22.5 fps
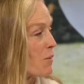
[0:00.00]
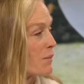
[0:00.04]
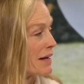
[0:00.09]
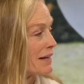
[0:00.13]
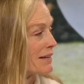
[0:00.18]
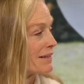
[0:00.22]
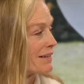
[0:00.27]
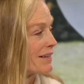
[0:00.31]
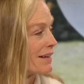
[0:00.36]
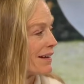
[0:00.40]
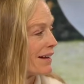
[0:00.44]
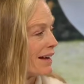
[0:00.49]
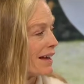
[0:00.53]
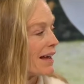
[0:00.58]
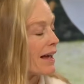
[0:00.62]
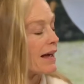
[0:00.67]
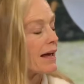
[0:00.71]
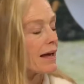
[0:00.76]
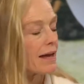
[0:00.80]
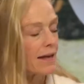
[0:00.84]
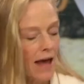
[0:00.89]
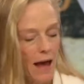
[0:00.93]
doing it on set
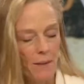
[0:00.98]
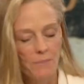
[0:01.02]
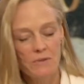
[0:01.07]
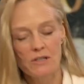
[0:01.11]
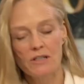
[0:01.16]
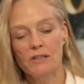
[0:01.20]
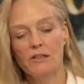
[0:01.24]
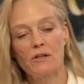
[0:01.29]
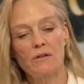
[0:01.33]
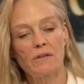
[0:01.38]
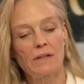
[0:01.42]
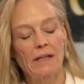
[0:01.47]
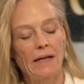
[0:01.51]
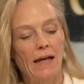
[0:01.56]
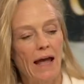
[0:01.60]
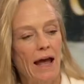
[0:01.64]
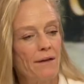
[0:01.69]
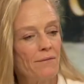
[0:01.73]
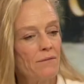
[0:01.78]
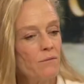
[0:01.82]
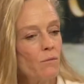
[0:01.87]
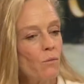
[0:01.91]
for that absolutely. reason.
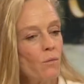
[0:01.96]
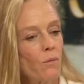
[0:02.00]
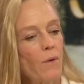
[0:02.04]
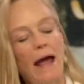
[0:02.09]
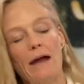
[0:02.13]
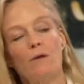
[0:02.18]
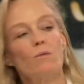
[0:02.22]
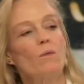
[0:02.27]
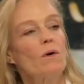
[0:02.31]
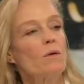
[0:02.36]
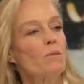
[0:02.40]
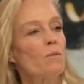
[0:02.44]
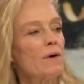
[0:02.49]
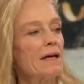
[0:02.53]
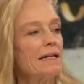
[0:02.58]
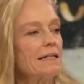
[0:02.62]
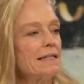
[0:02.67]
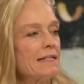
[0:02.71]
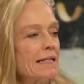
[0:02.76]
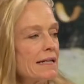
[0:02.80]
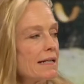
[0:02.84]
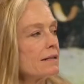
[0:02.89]
Absolutely. 22 and, years. And
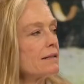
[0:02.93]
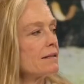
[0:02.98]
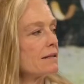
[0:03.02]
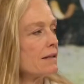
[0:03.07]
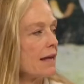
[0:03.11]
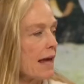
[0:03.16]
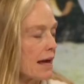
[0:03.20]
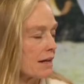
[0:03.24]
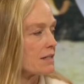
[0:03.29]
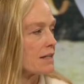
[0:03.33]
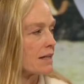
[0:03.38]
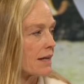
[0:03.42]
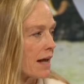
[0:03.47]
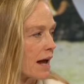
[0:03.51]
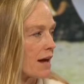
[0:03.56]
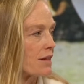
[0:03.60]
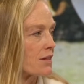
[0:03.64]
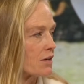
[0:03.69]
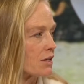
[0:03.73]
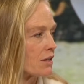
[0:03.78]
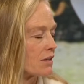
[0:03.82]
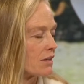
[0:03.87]
when we did get
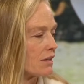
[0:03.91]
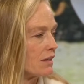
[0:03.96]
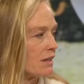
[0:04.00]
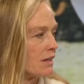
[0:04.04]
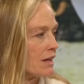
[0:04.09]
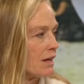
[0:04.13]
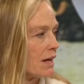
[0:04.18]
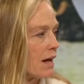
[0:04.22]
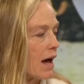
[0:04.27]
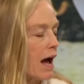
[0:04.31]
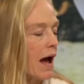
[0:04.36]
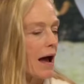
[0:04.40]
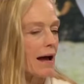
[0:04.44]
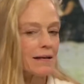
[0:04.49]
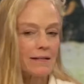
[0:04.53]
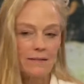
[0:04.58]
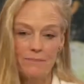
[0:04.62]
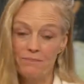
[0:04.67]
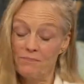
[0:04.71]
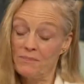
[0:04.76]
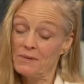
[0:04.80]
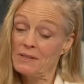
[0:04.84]
together, yeah.
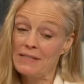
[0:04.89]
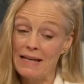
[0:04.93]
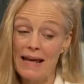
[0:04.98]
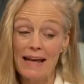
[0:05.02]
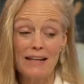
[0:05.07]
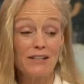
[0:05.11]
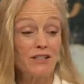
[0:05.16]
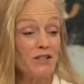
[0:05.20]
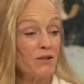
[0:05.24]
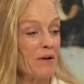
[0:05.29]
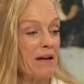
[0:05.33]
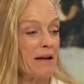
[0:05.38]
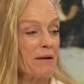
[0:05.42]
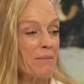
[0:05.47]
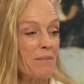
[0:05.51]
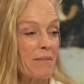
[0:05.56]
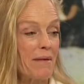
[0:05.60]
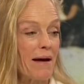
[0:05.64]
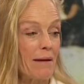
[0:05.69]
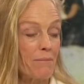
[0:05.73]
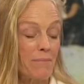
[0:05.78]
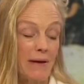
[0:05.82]
I said to
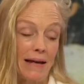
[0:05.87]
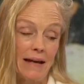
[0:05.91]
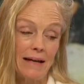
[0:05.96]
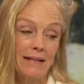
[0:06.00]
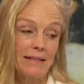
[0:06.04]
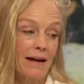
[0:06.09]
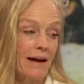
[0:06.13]
him because